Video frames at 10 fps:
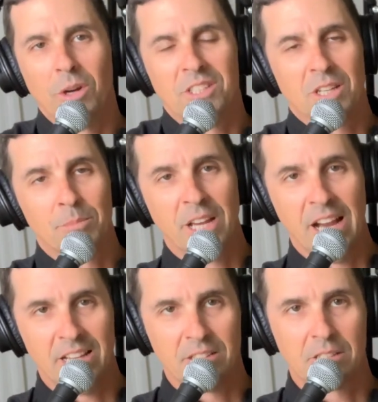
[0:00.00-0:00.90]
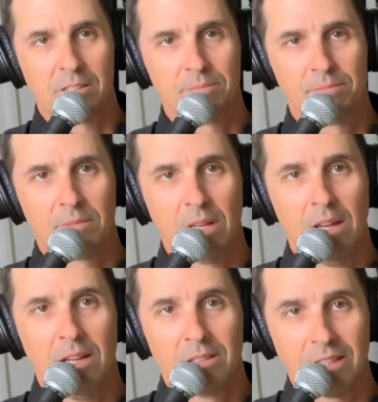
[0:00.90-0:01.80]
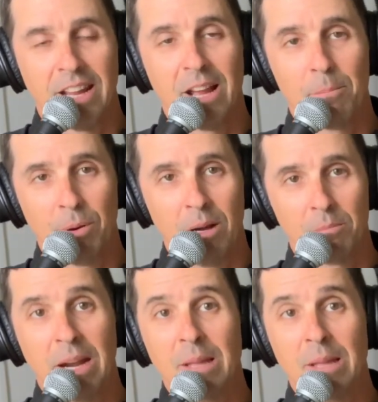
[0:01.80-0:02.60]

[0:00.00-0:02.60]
What's up, guys? Today I'm pumped.